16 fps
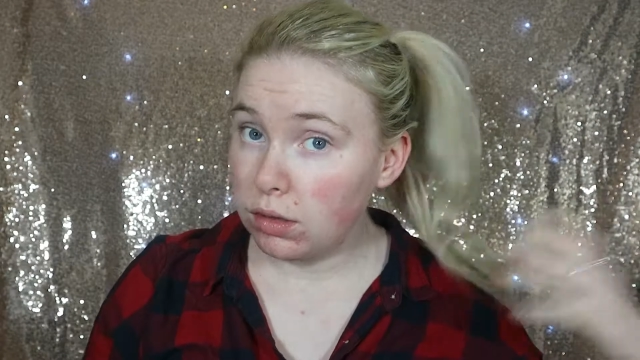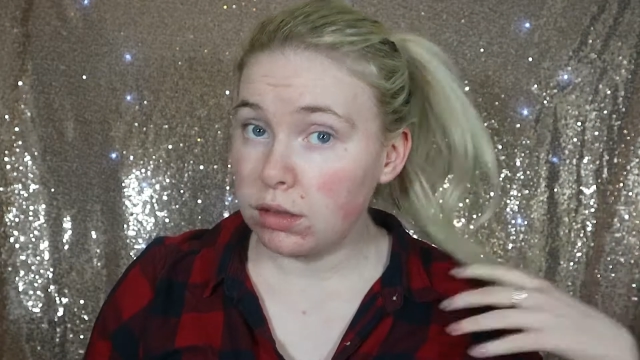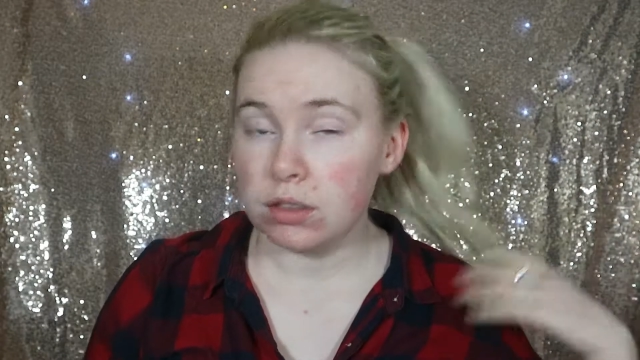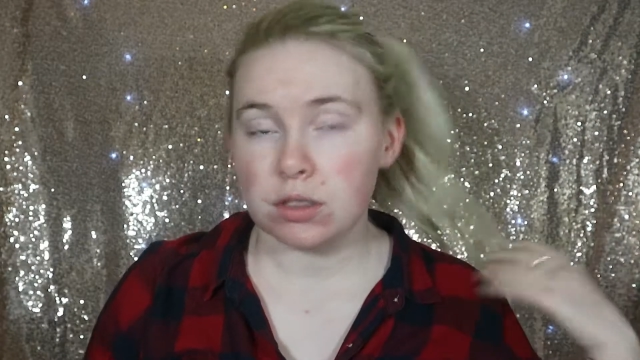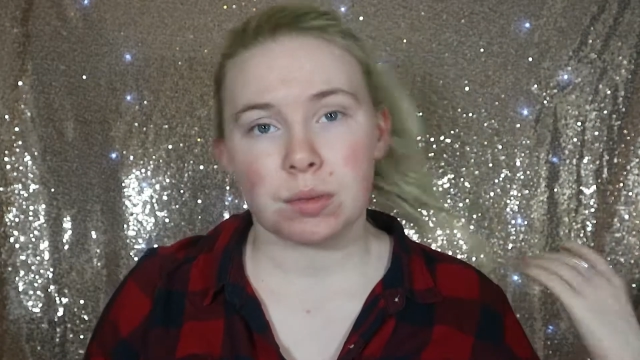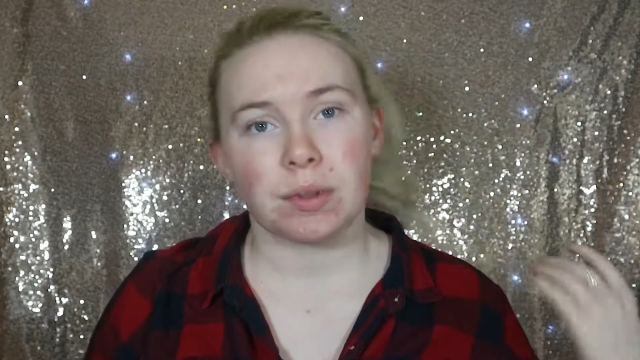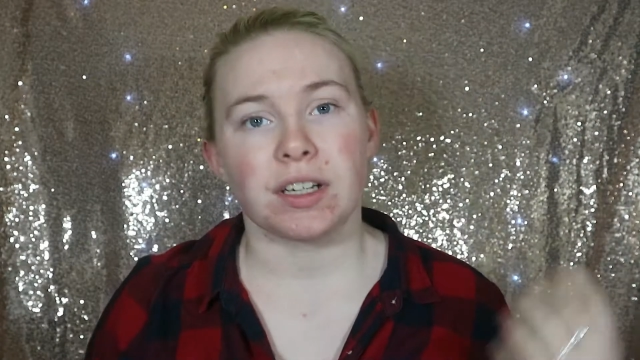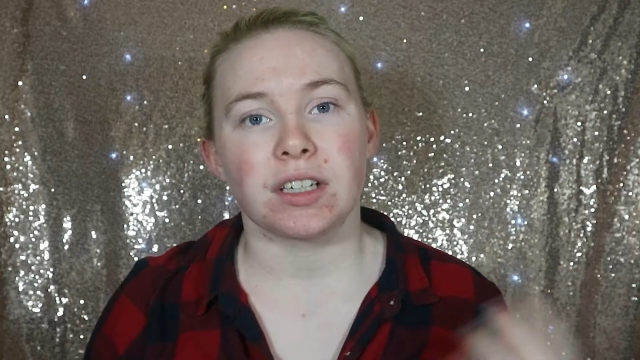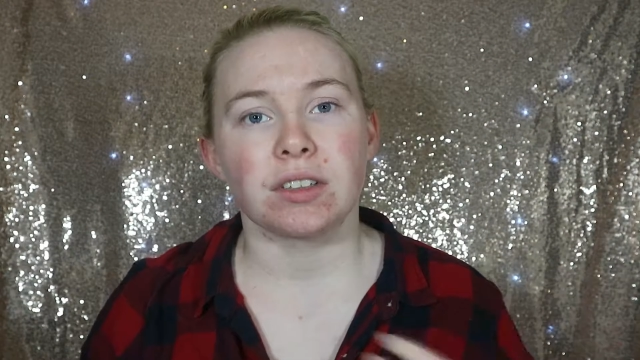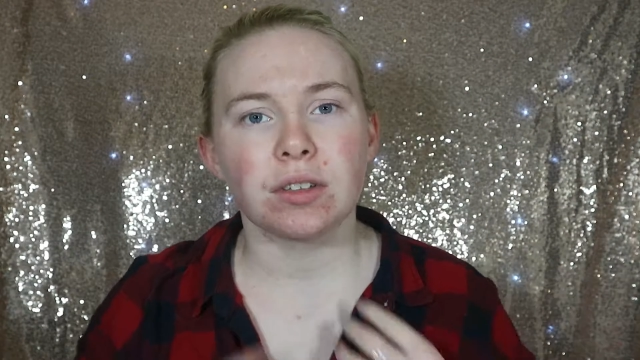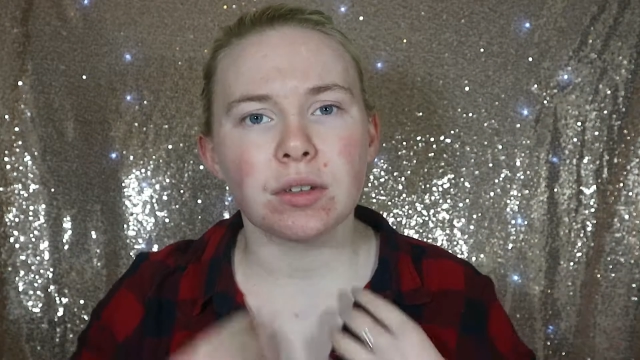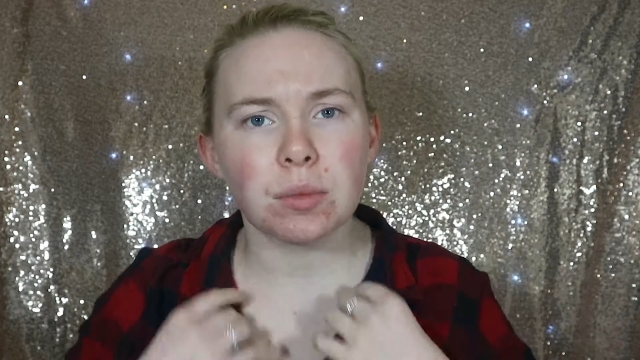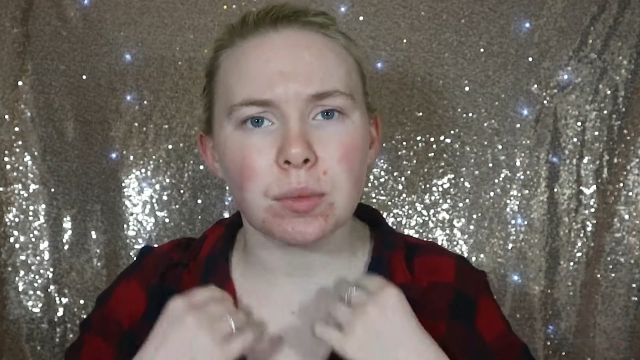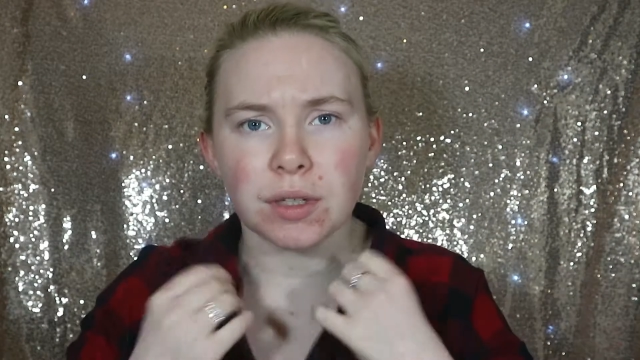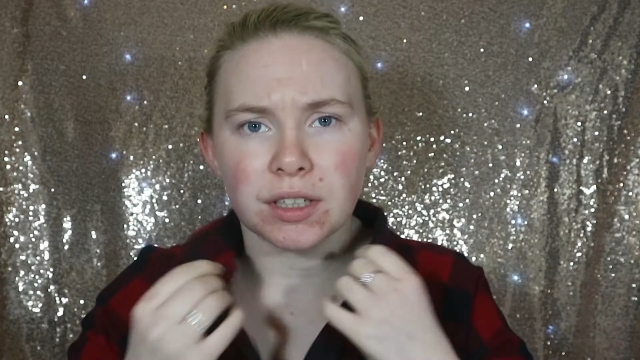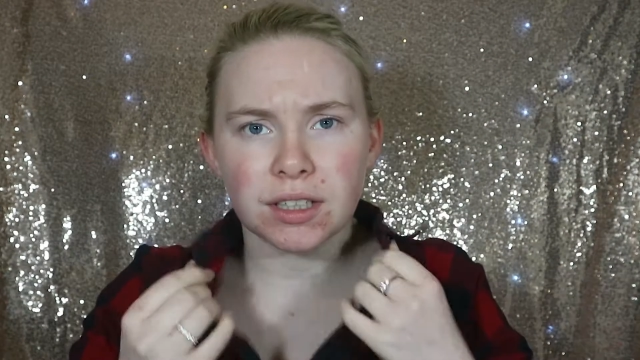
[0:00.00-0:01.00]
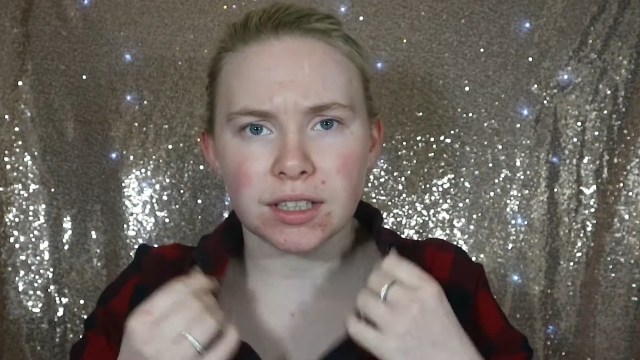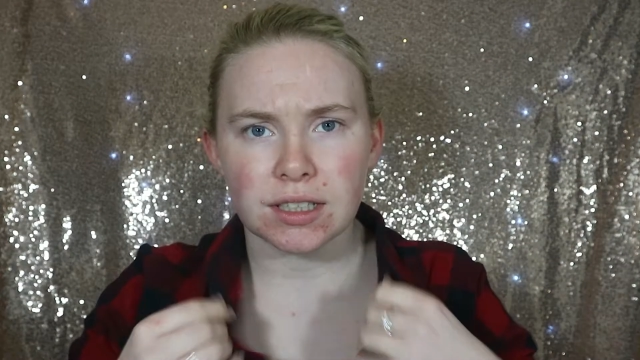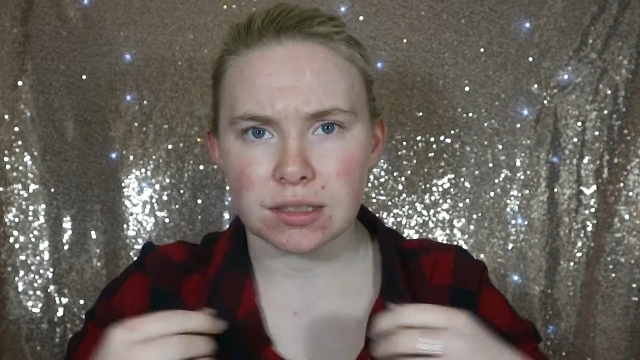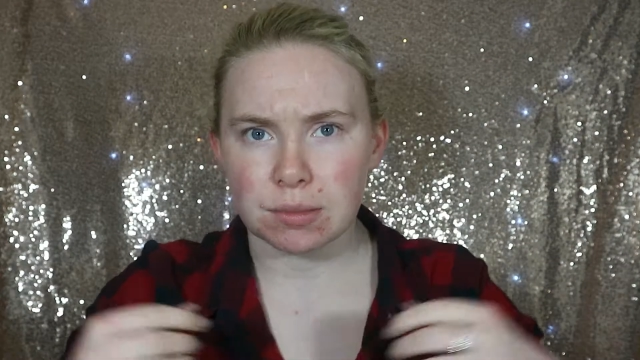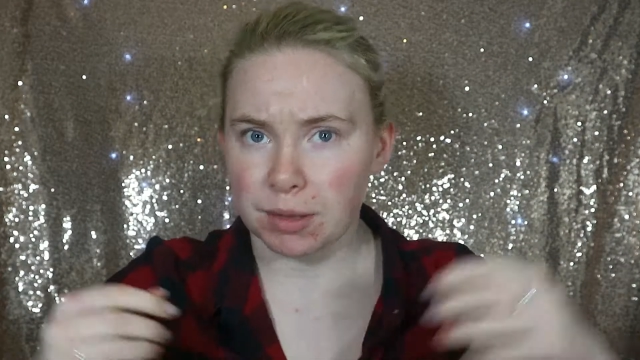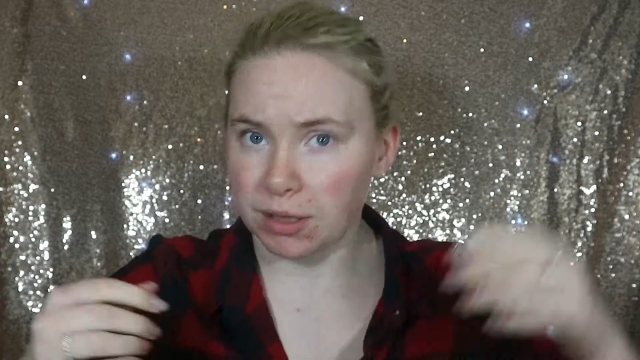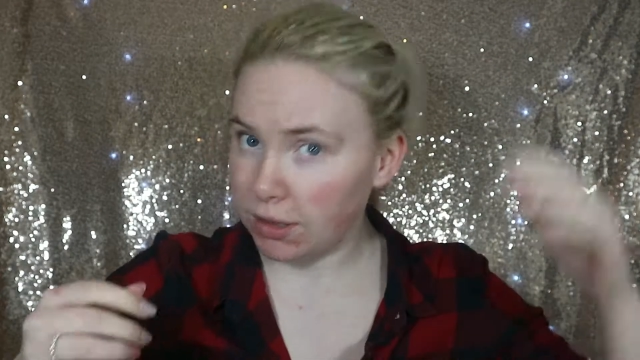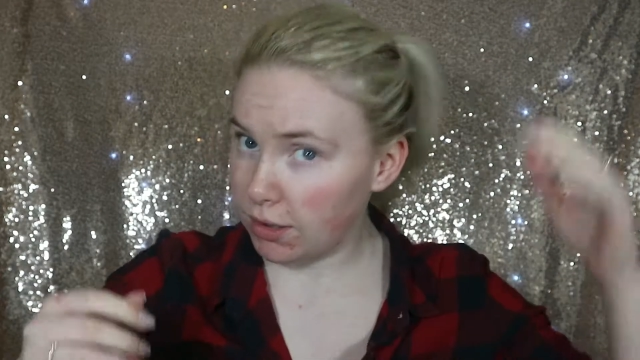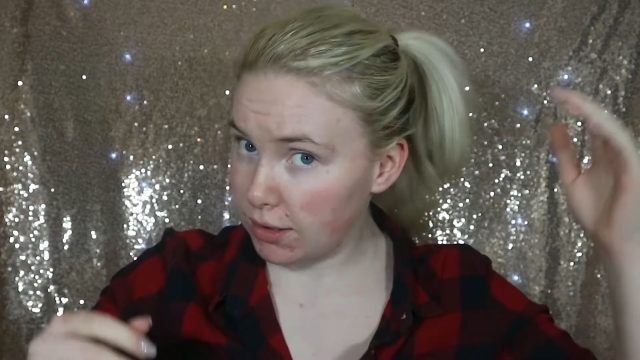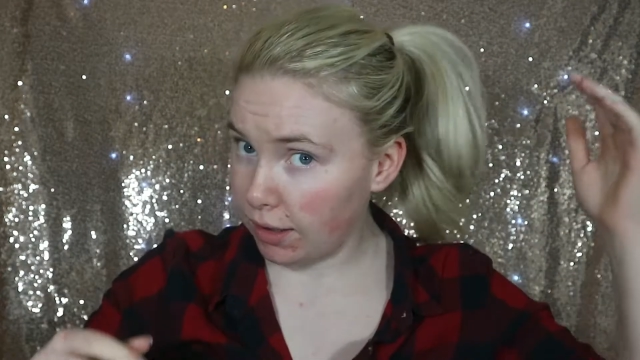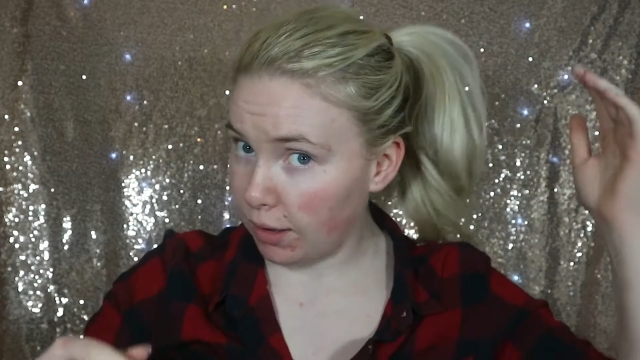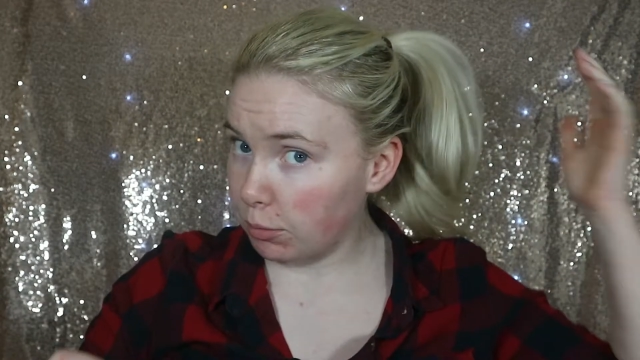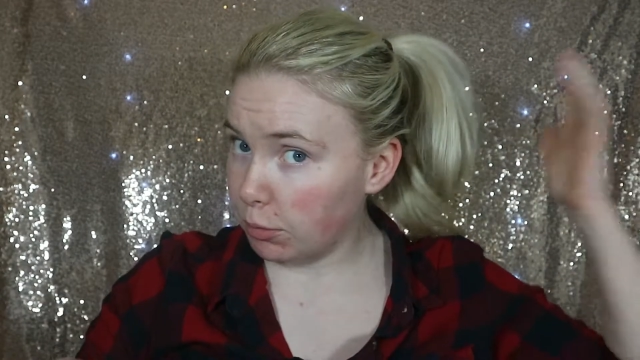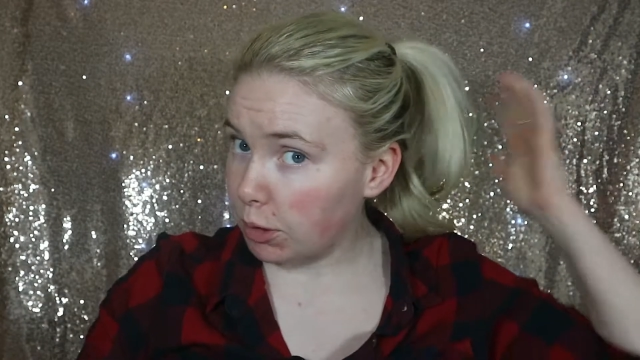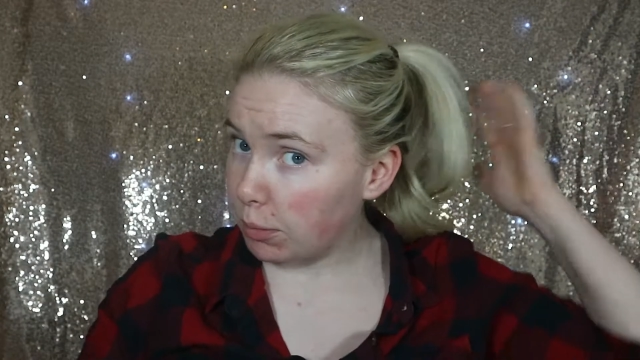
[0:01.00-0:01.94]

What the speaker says: I swear, I don't know what it is about this camera.